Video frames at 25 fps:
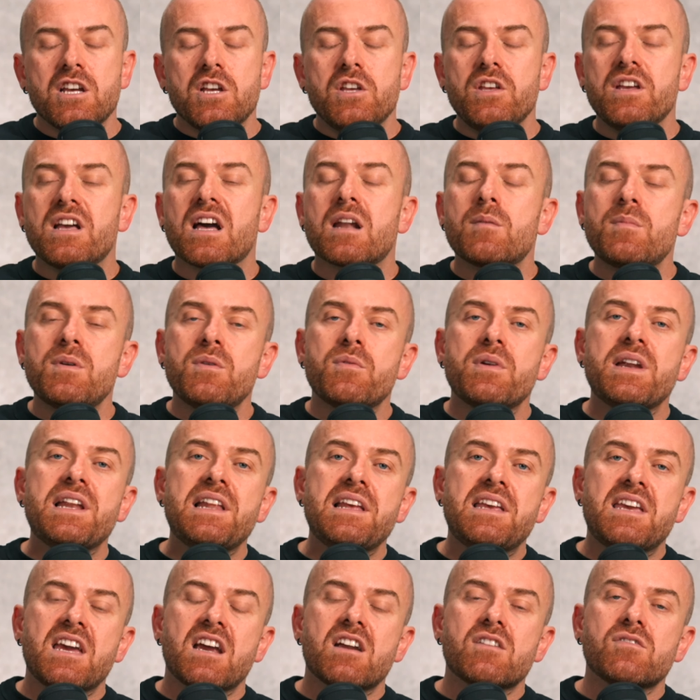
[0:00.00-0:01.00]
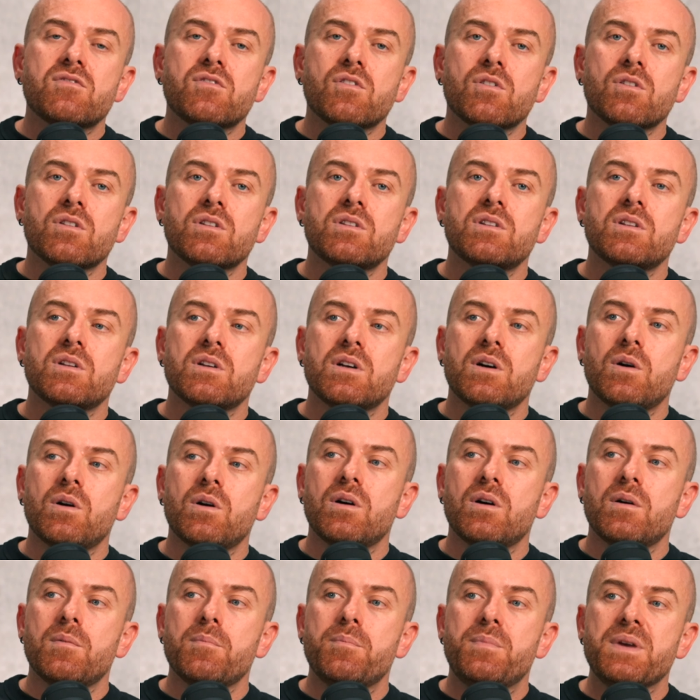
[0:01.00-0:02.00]
You got to be really careful,
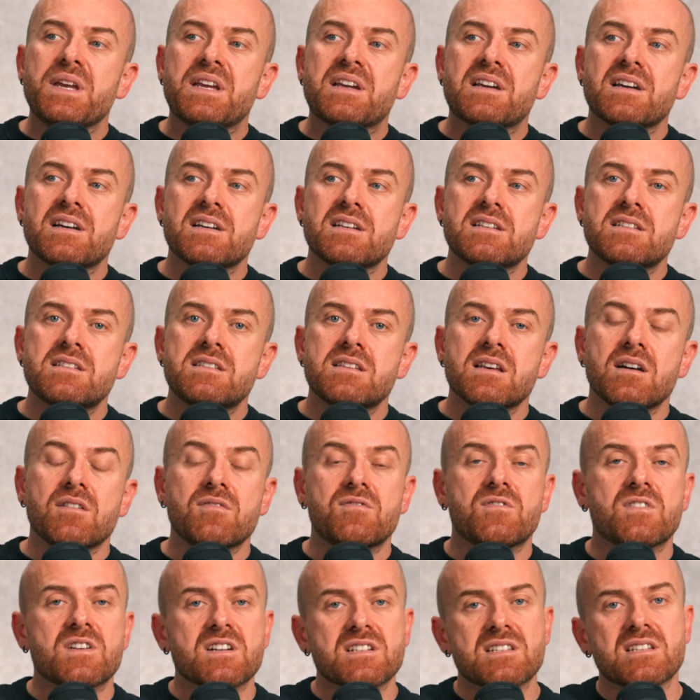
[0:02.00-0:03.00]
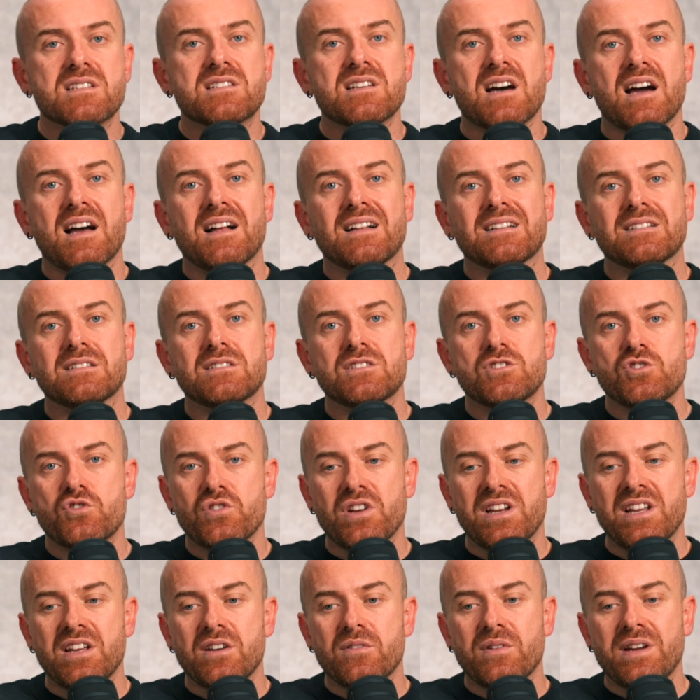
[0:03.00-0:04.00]
because a versatile
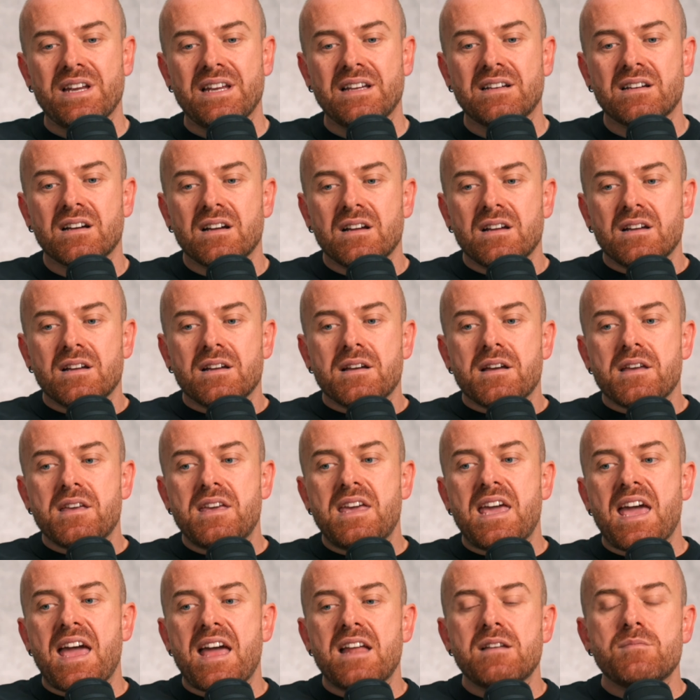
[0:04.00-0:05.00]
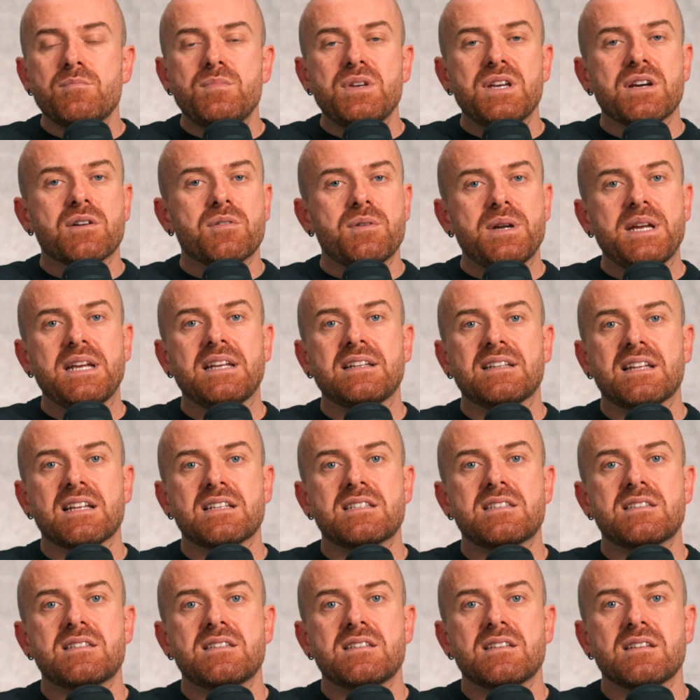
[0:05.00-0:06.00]
drilling rig can be a rig
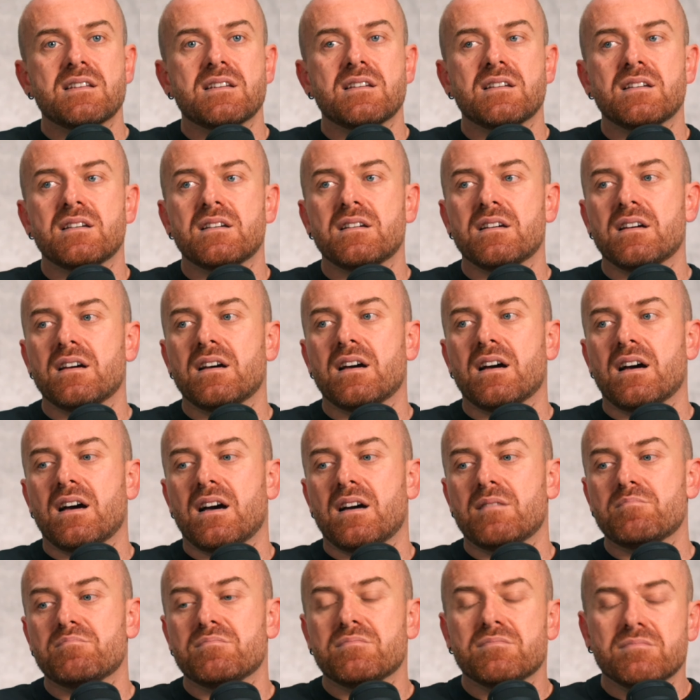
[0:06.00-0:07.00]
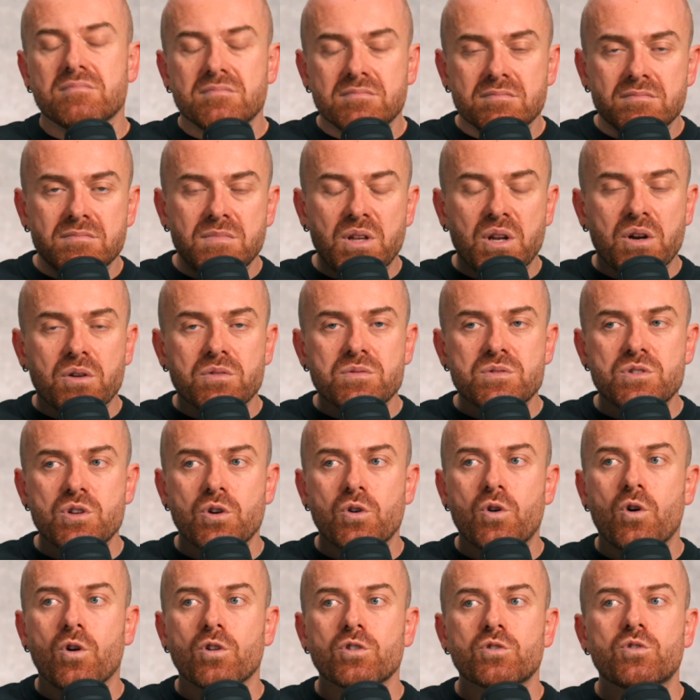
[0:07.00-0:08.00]
that's
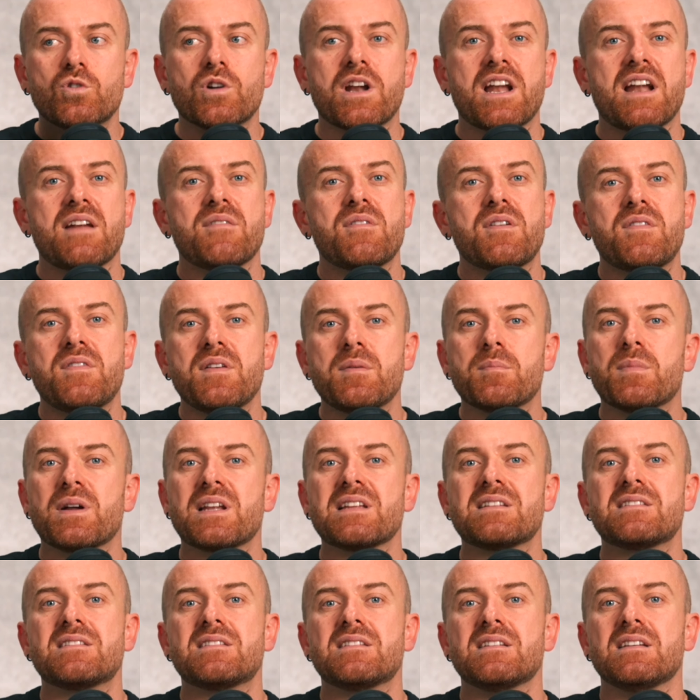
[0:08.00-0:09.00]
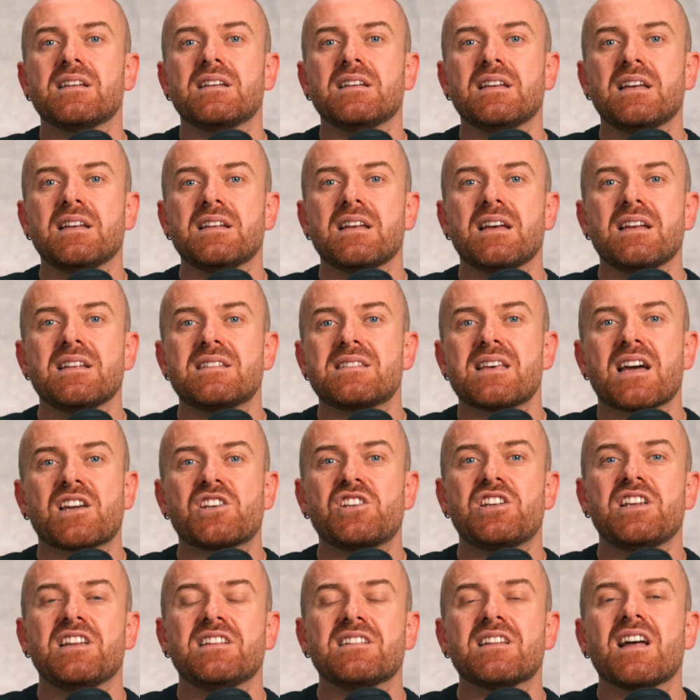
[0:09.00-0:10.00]
so-called good at everything, but it's
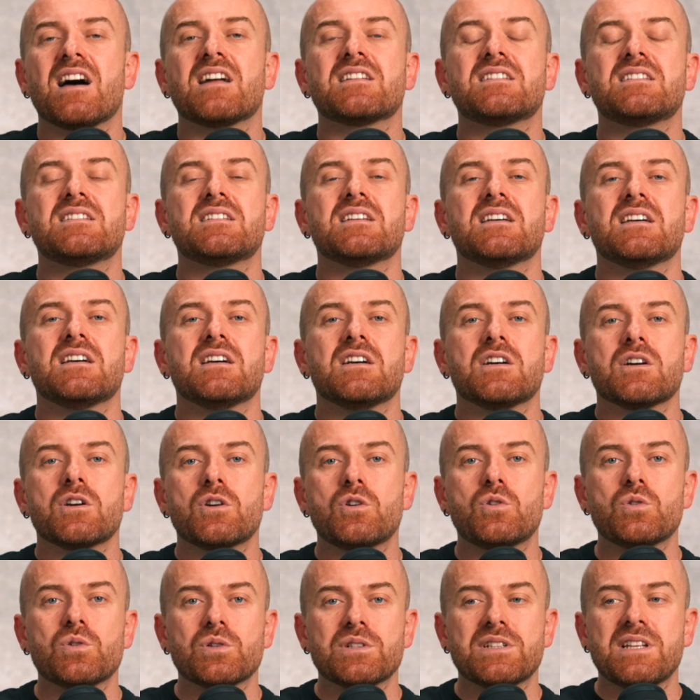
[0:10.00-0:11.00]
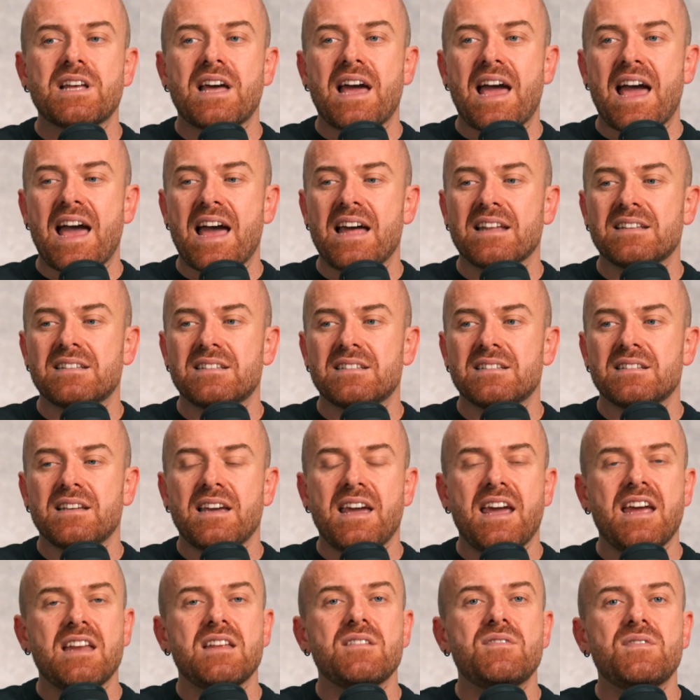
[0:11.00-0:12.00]
actually not good at
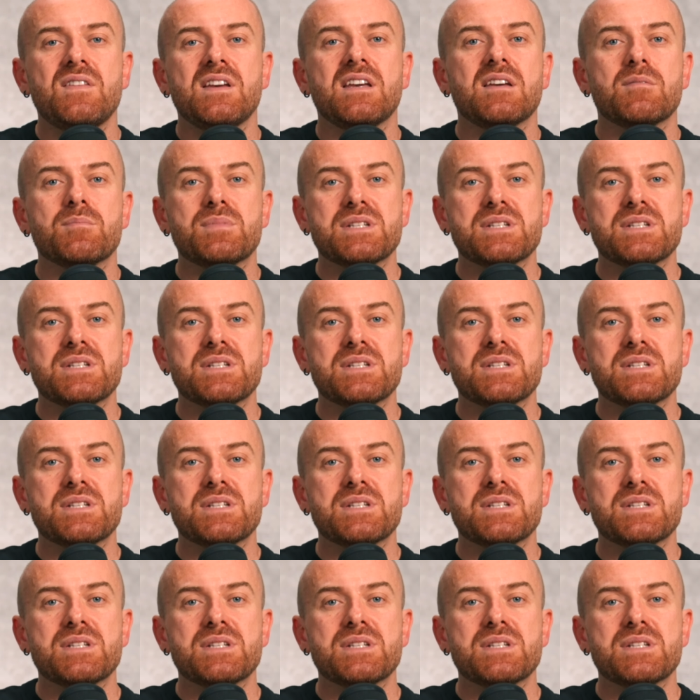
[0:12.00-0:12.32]
anything in